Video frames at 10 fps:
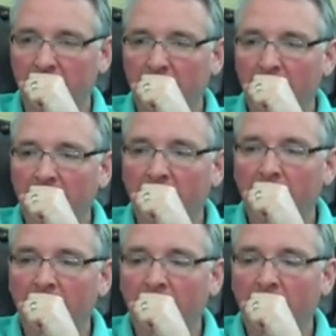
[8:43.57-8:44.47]

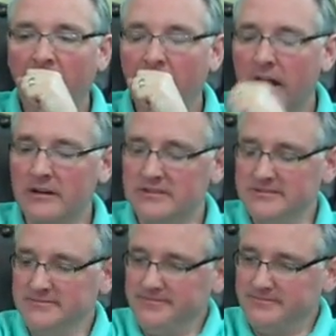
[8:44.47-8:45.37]

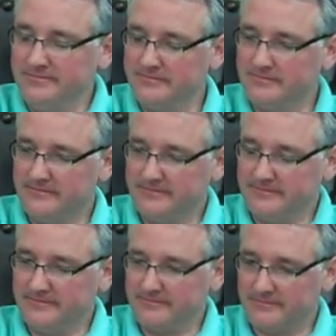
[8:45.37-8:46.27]

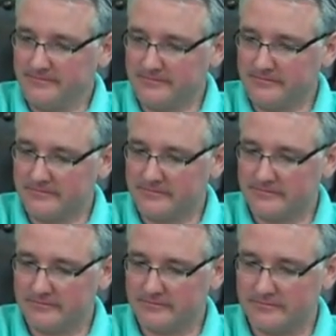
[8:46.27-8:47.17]

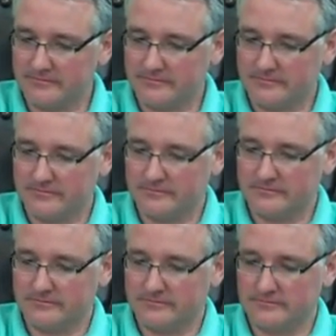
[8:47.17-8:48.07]

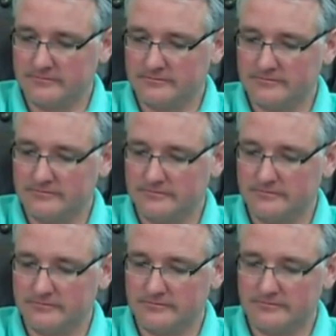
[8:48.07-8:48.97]

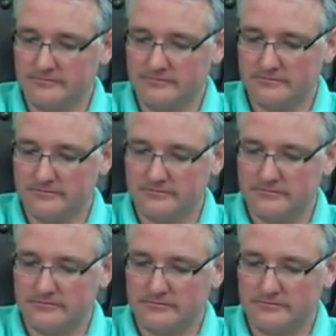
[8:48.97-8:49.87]

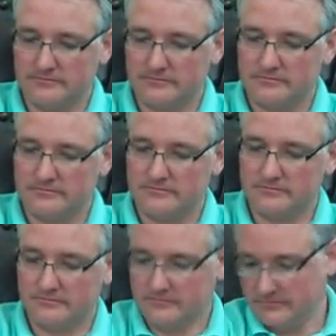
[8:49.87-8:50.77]

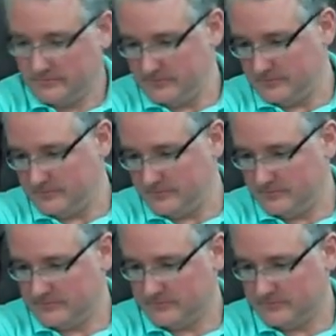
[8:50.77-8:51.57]
(silent)